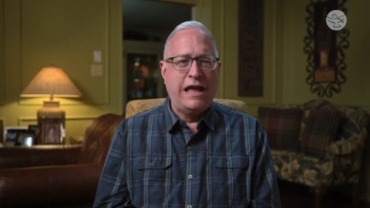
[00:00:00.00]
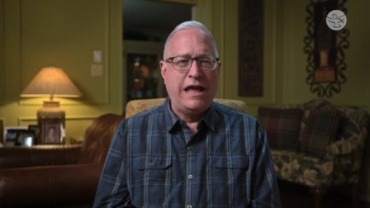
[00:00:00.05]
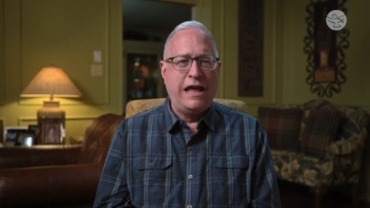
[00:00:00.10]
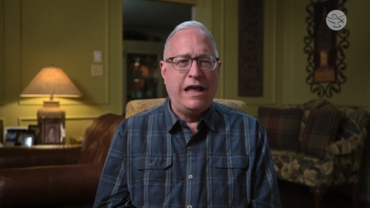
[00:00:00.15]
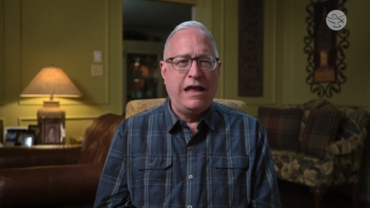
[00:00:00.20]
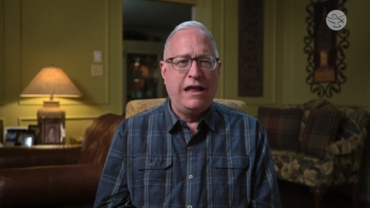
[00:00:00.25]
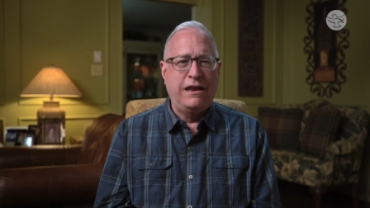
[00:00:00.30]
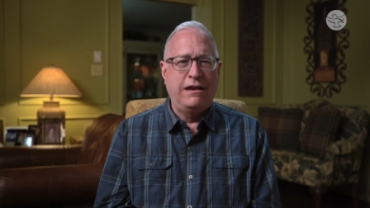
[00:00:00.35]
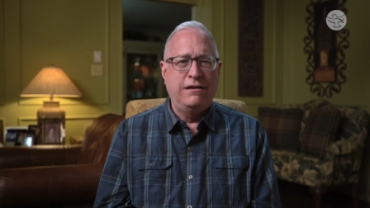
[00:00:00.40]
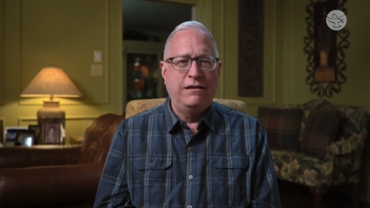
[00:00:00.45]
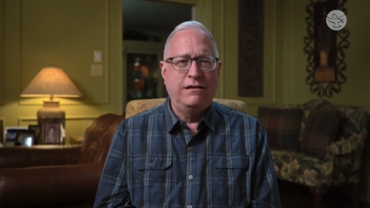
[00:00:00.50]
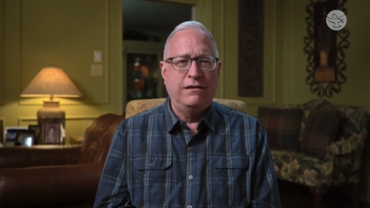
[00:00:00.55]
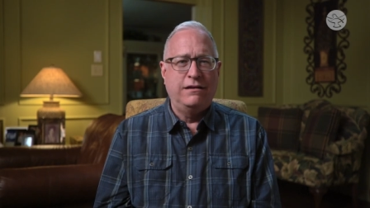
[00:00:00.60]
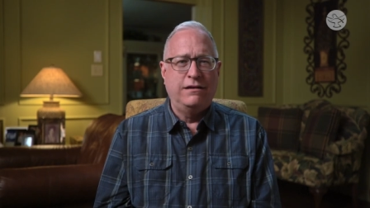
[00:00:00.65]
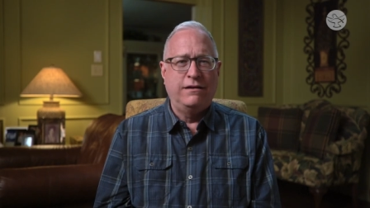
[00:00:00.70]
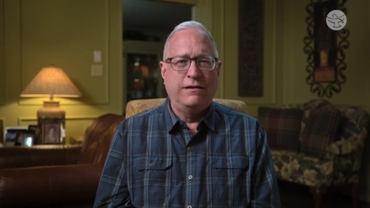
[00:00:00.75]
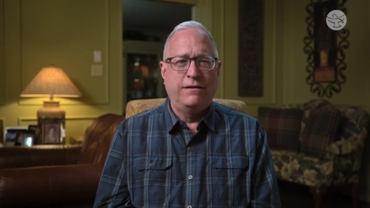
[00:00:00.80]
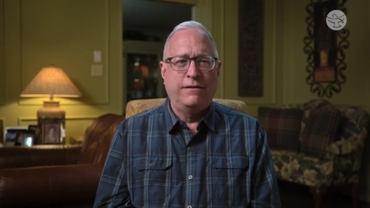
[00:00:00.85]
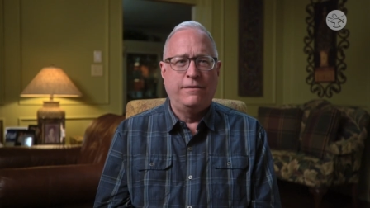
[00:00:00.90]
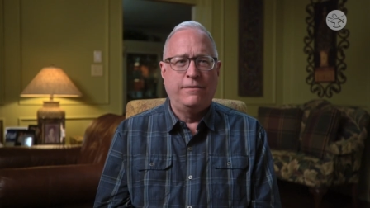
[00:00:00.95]
And
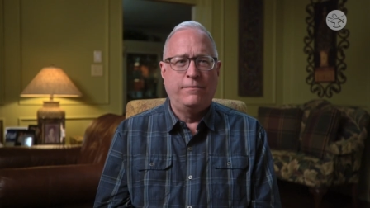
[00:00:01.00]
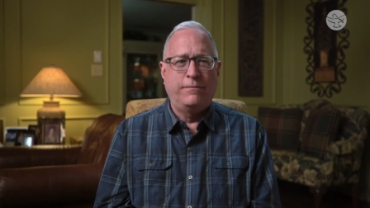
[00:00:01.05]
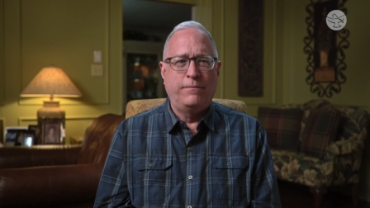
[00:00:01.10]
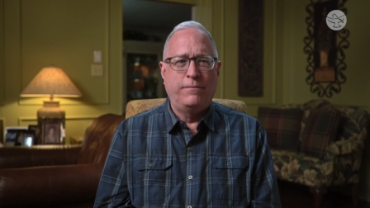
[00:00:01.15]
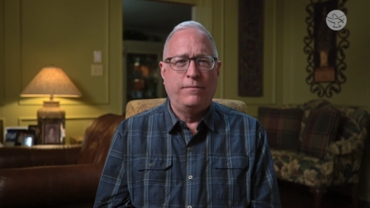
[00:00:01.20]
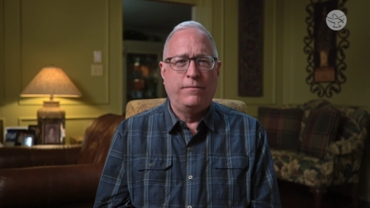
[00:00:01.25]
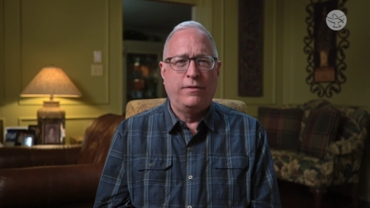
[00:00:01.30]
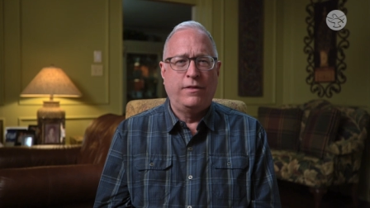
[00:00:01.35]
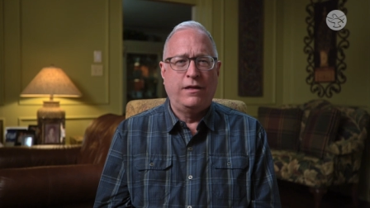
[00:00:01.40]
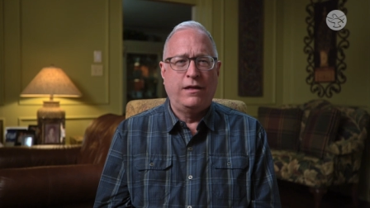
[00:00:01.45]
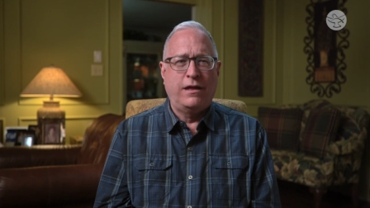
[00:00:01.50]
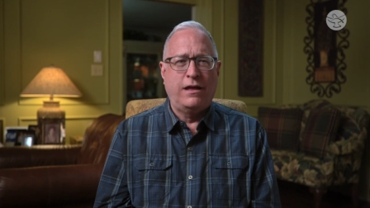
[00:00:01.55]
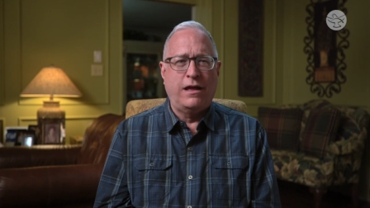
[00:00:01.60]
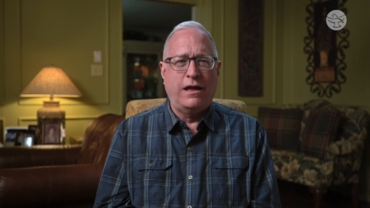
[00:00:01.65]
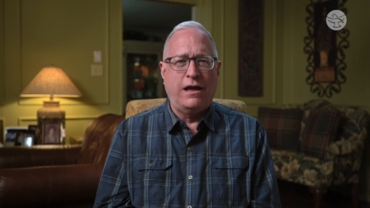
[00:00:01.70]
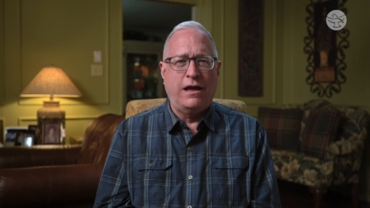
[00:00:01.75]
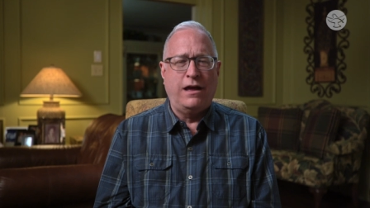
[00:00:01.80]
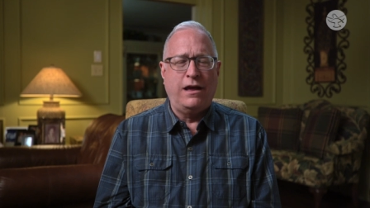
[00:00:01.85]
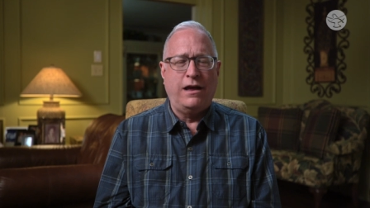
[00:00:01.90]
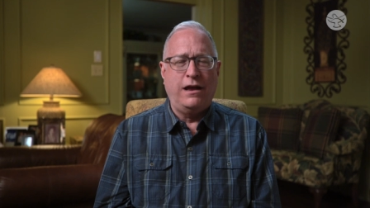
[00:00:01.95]
um,
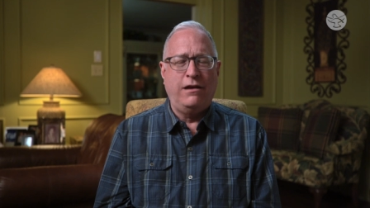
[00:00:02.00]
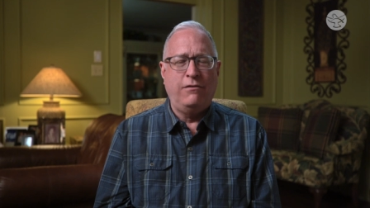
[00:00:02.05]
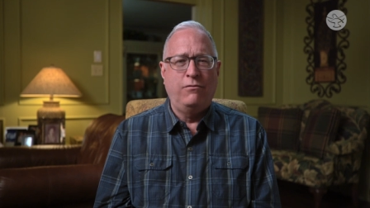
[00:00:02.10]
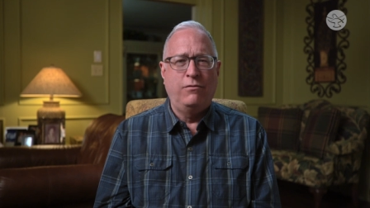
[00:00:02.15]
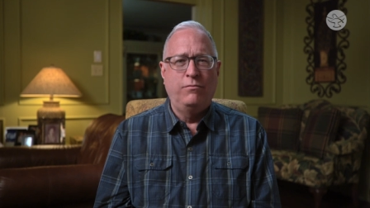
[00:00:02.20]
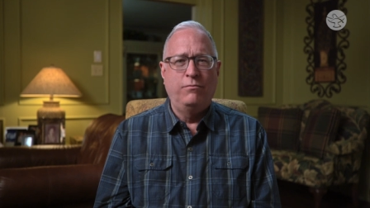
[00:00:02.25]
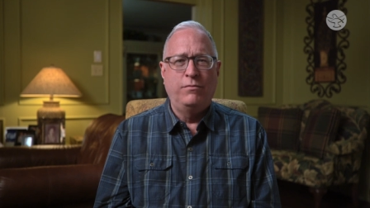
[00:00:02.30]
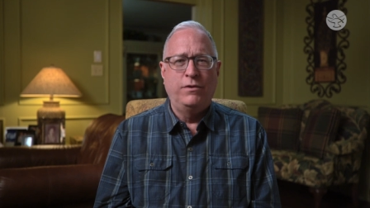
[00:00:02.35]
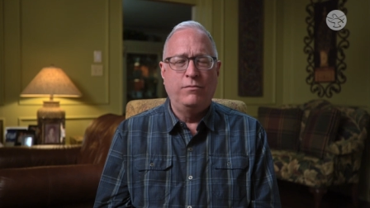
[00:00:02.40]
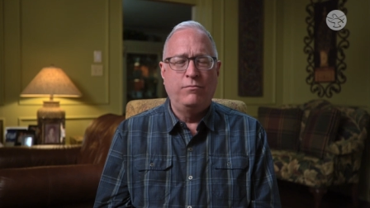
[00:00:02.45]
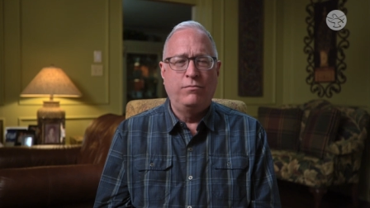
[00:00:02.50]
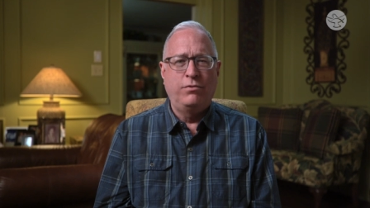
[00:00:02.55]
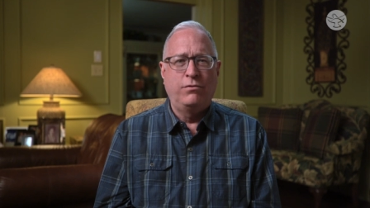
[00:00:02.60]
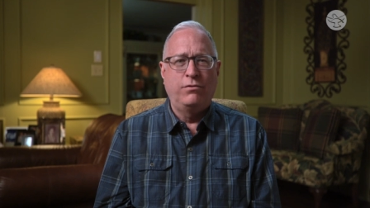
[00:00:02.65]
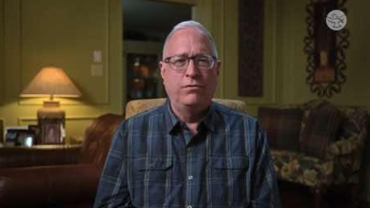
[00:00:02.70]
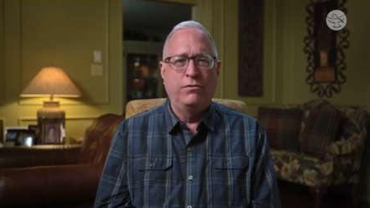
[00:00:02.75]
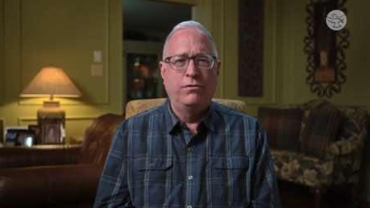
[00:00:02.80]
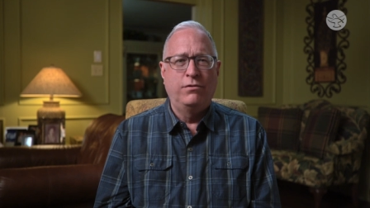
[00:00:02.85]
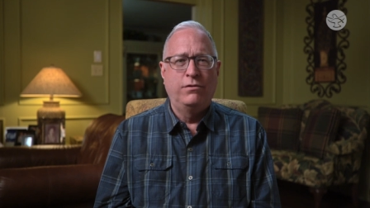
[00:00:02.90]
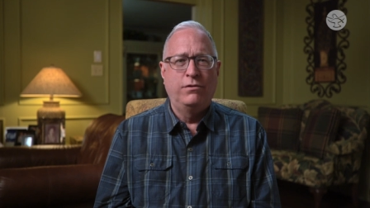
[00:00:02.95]
I
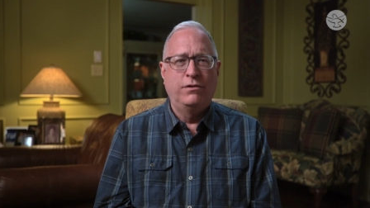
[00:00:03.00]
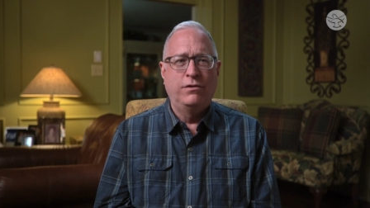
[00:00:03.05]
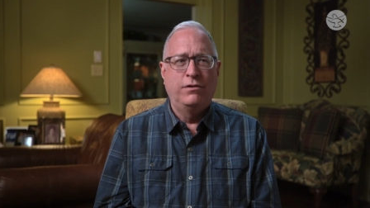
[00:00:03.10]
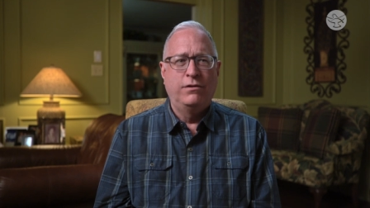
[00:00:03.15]
remember